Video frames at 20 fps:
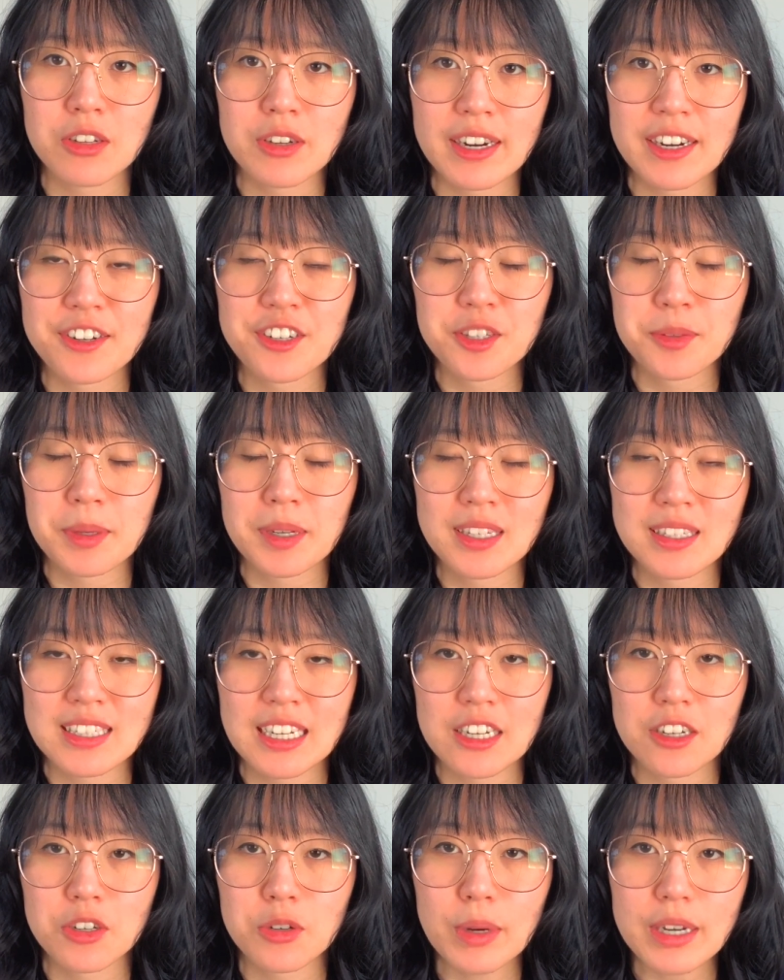or algorithmic
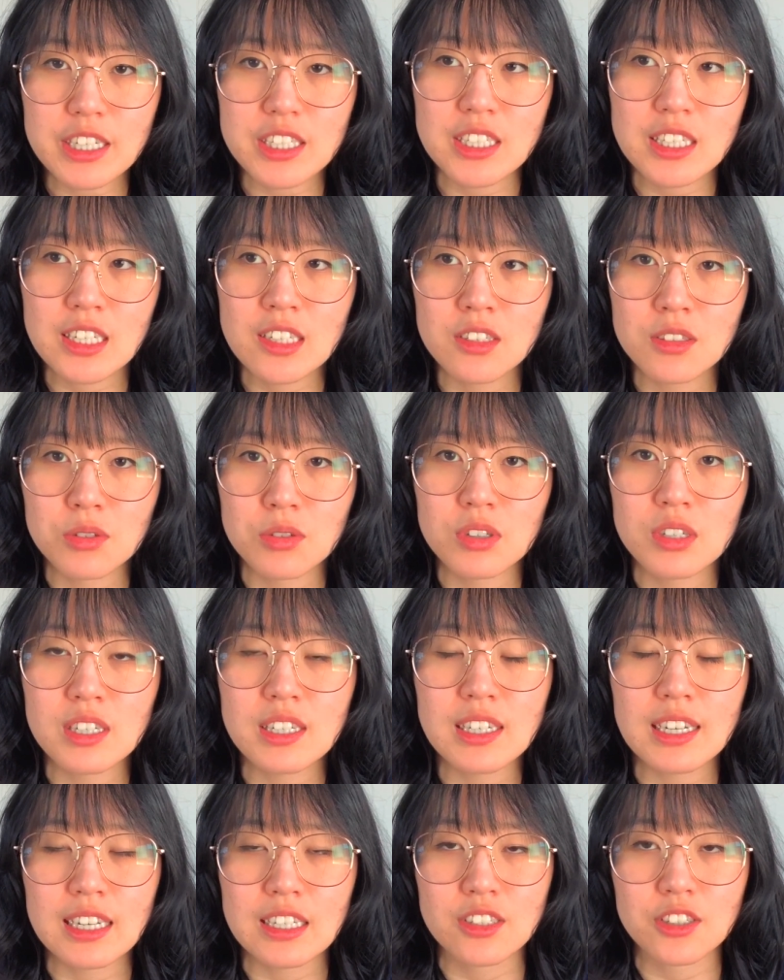style questions in order
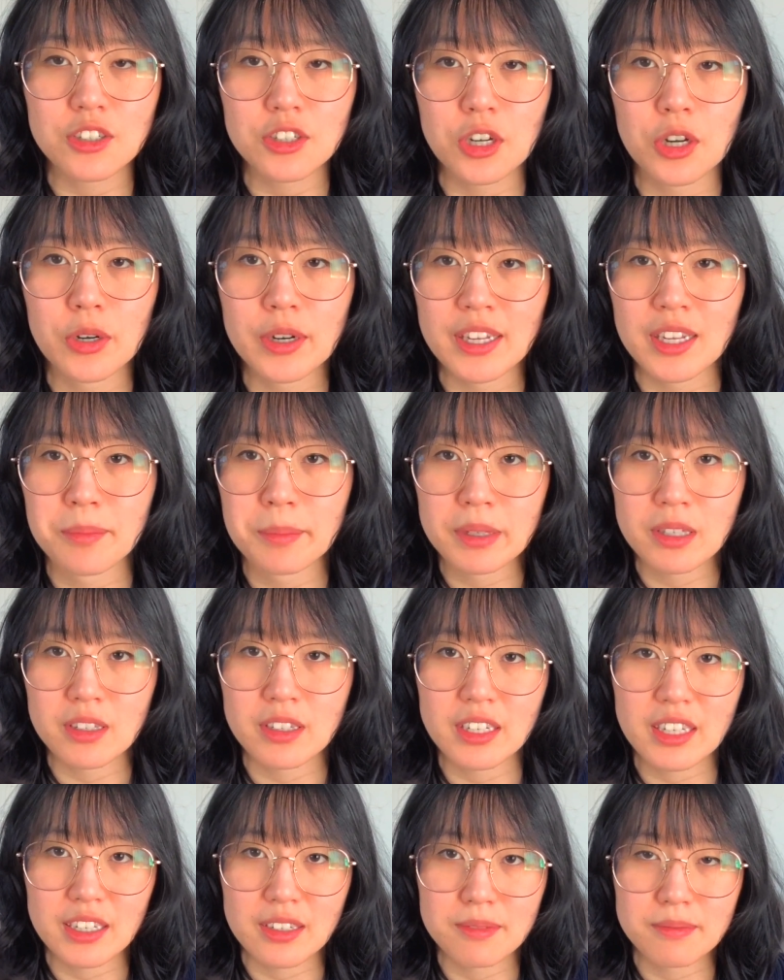to test your coding
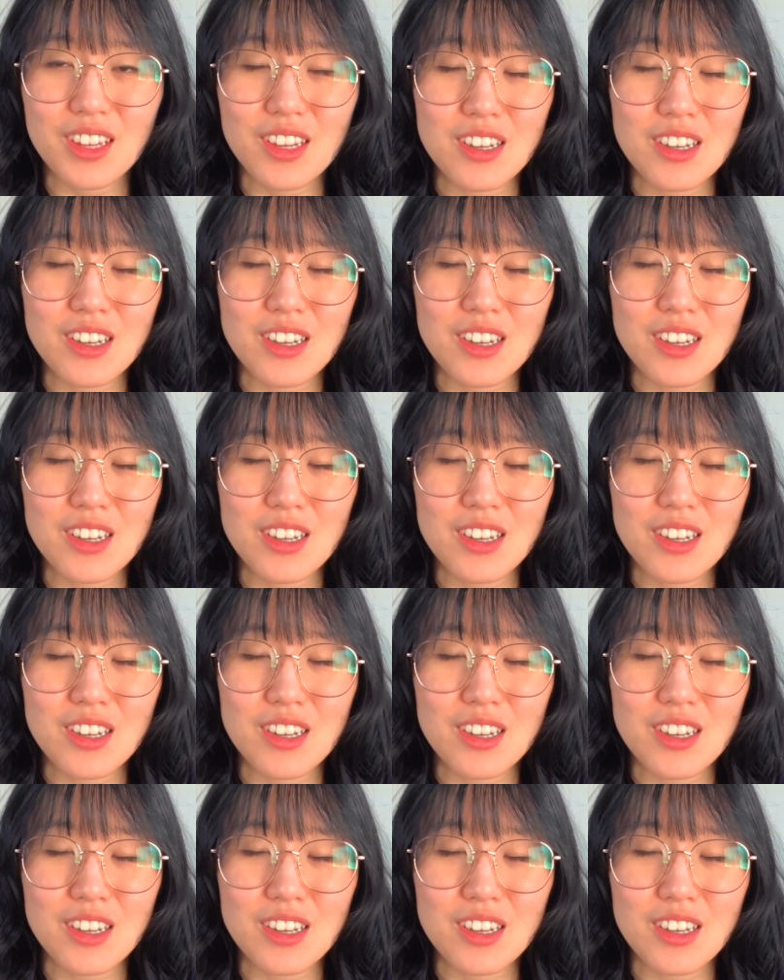ability.